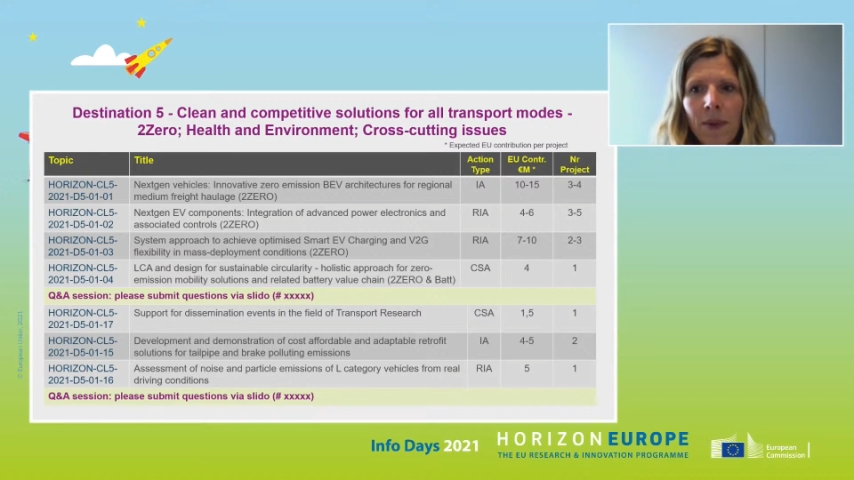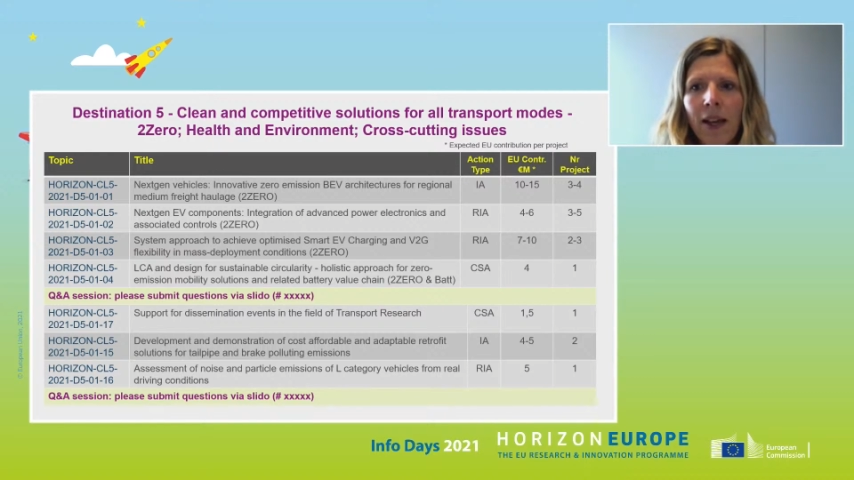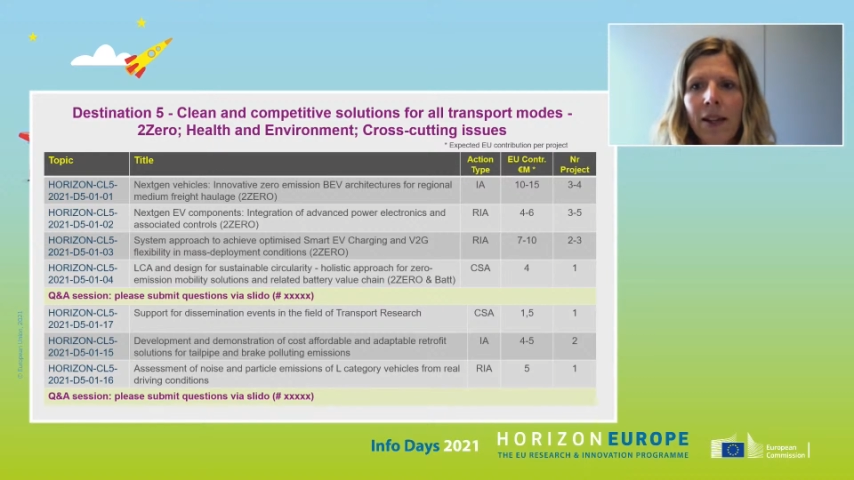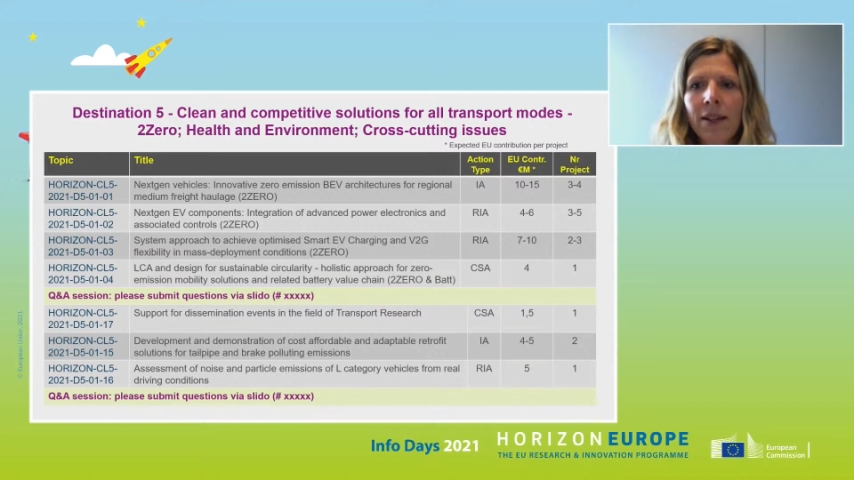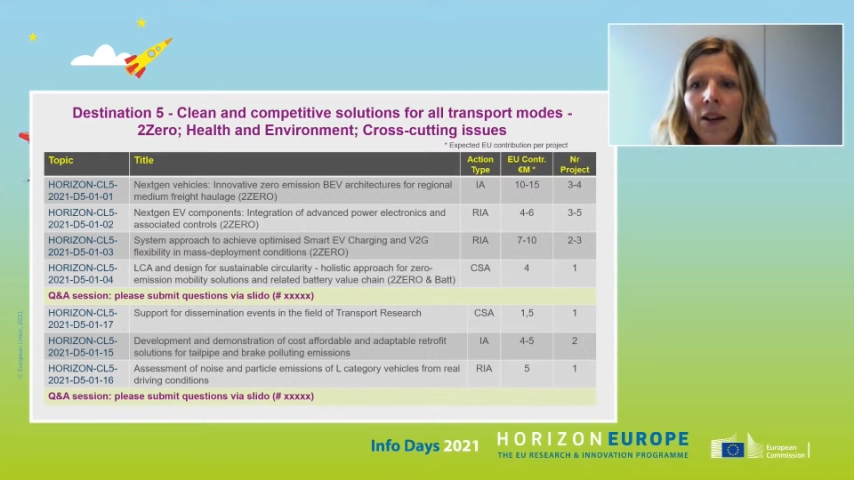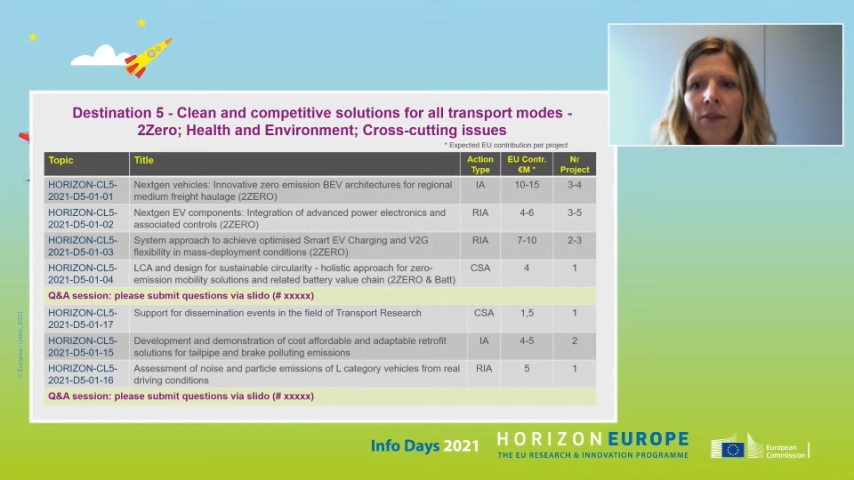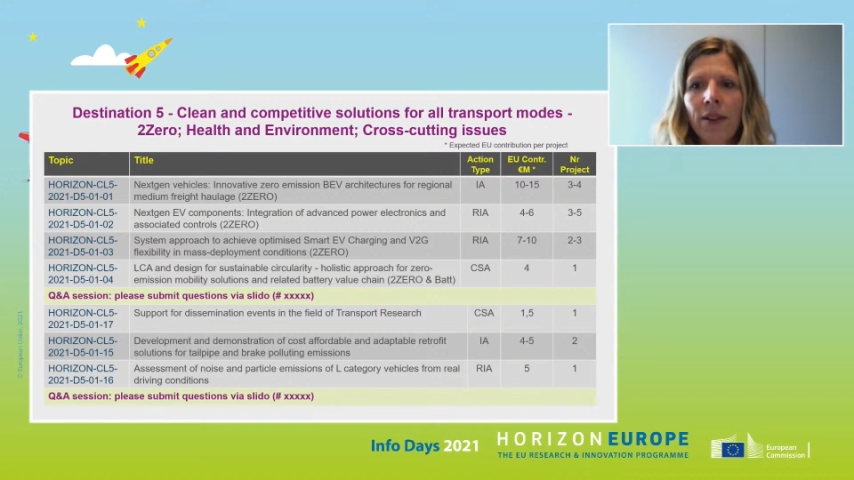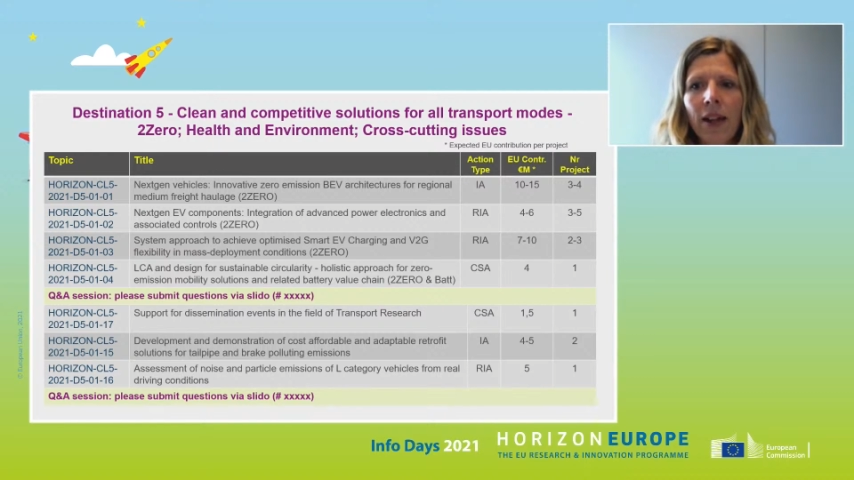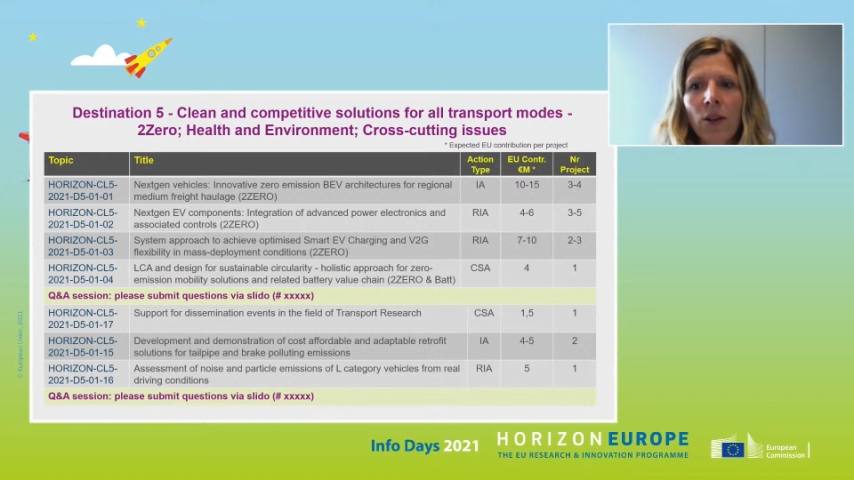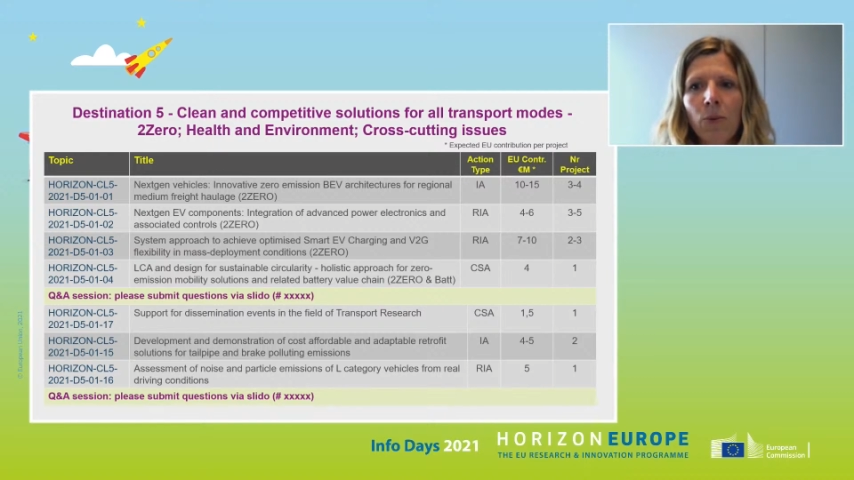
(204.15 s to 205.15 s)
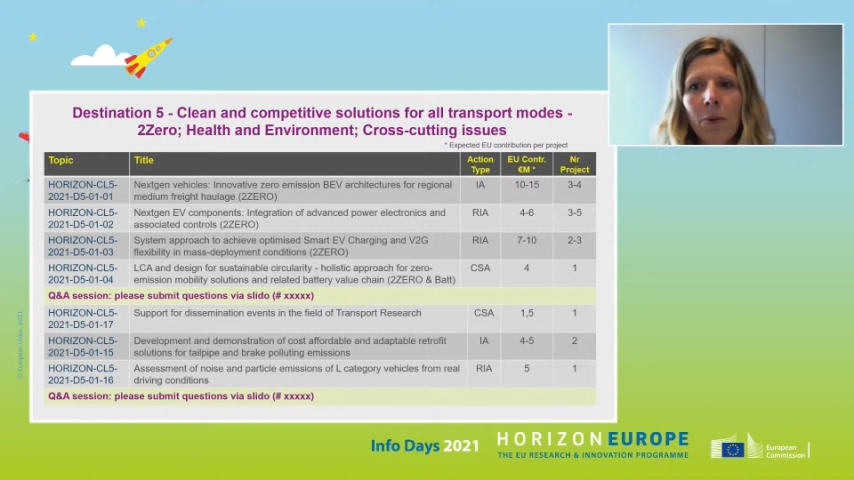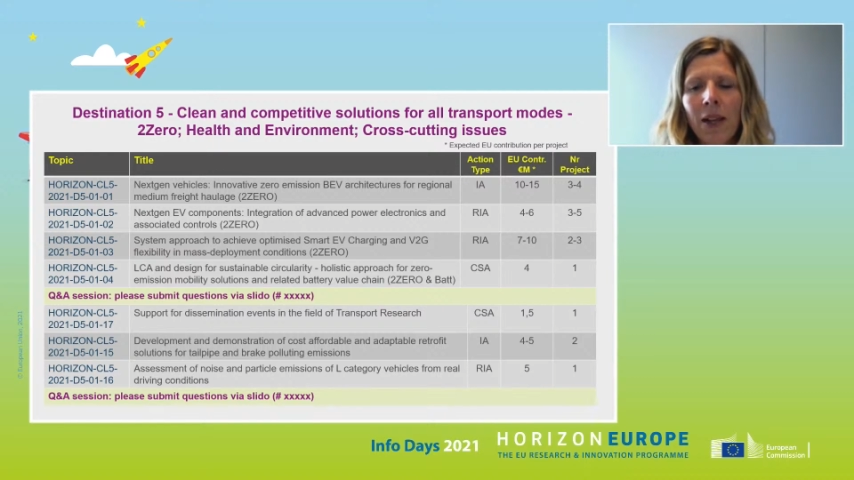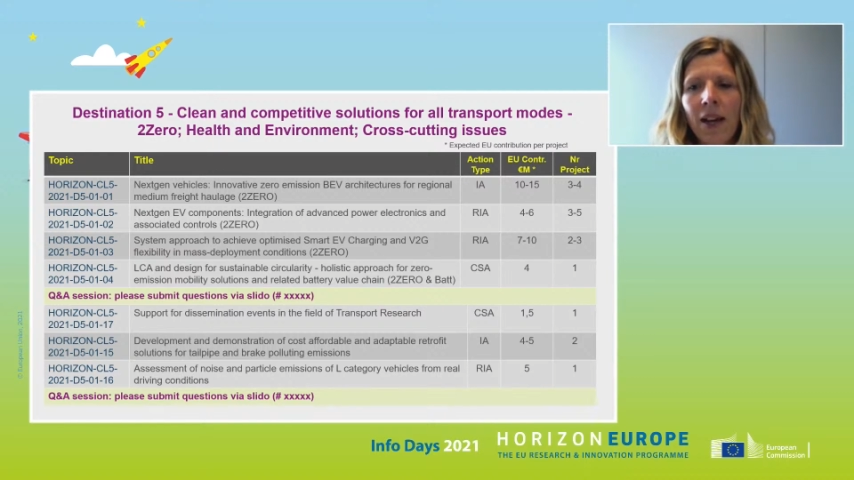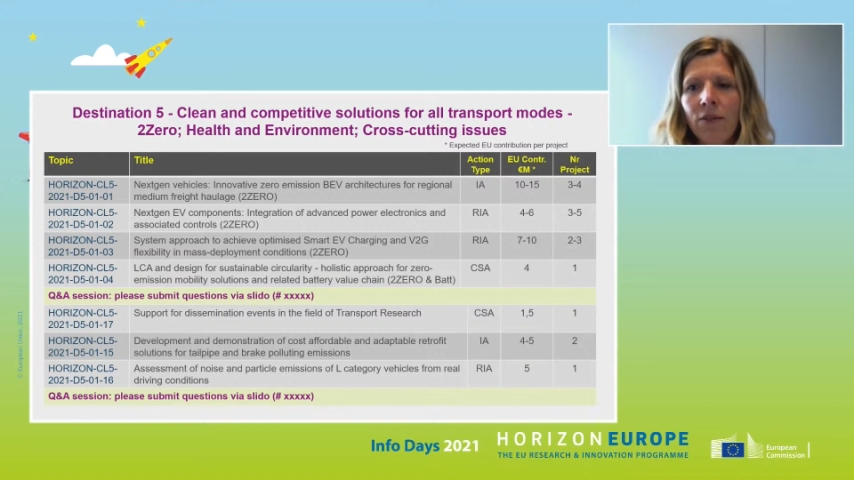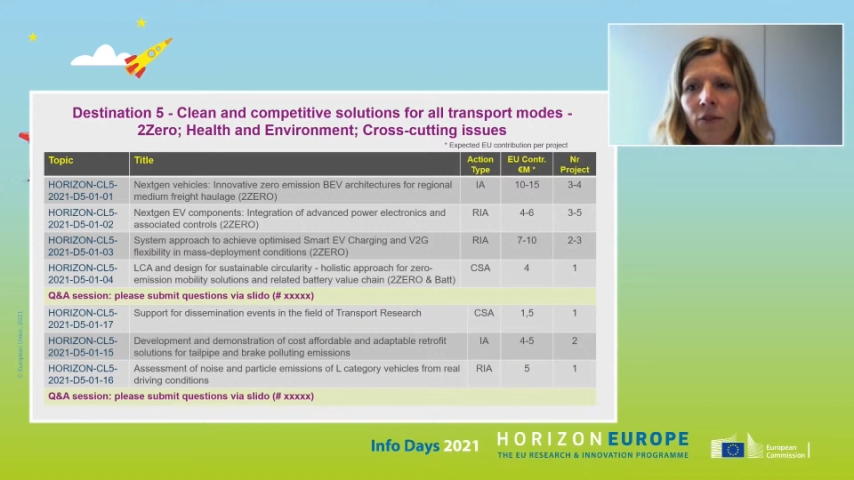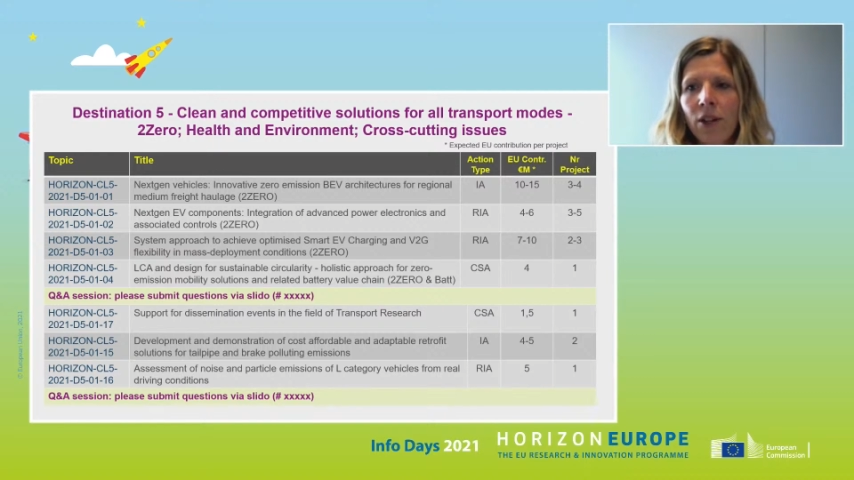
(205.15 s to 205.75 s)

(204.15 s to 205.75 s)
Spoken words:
and after that we will have a